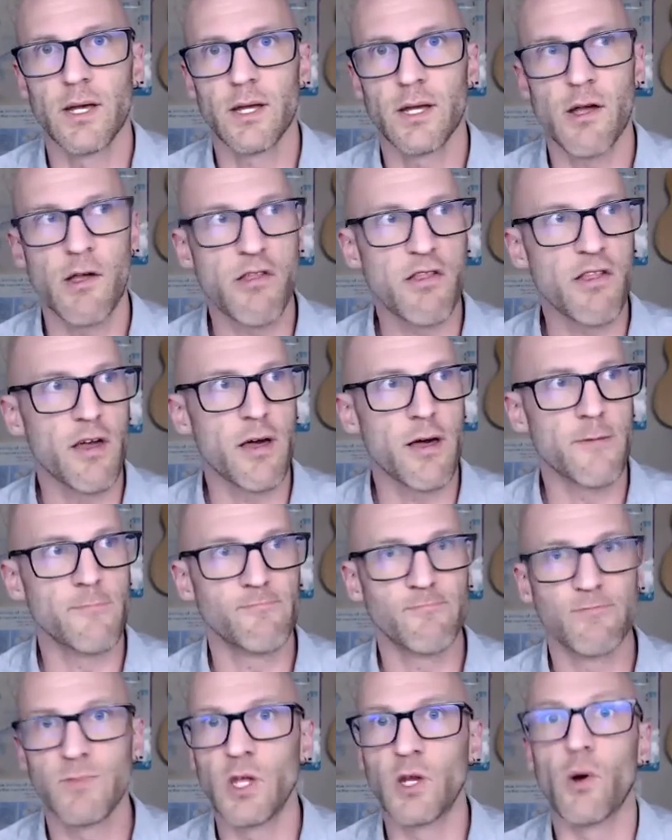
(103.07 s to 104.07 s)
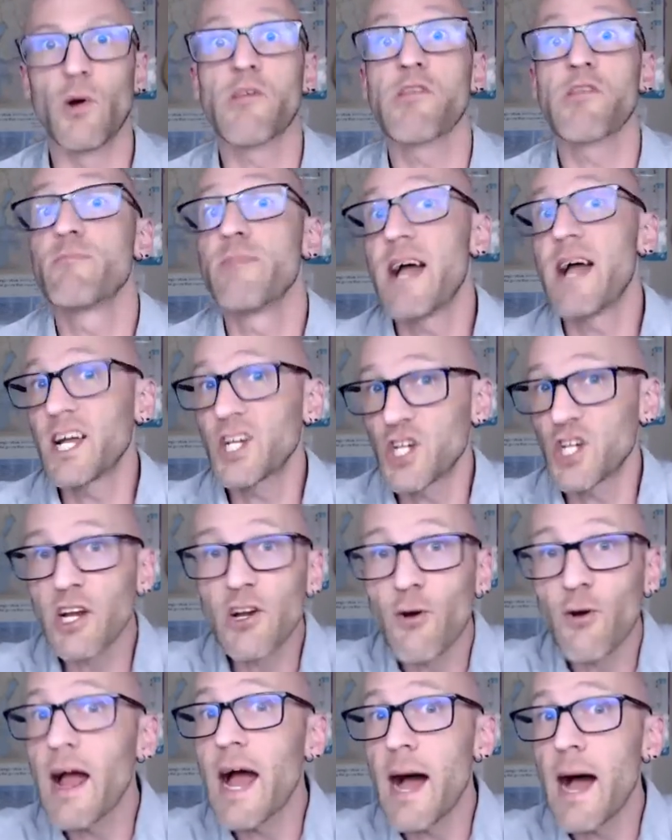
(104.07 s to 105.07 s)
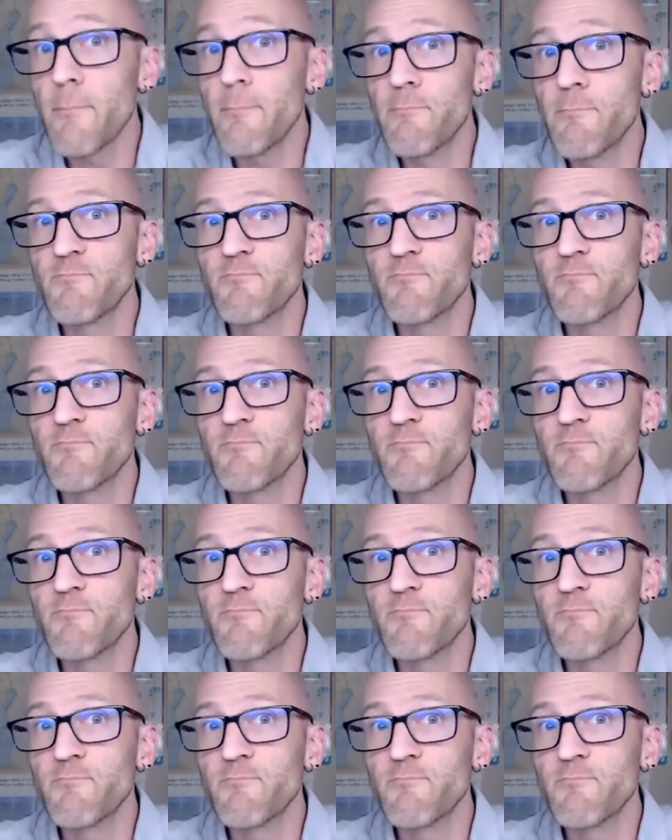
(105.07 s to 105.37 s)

Because, you know, a smash and grab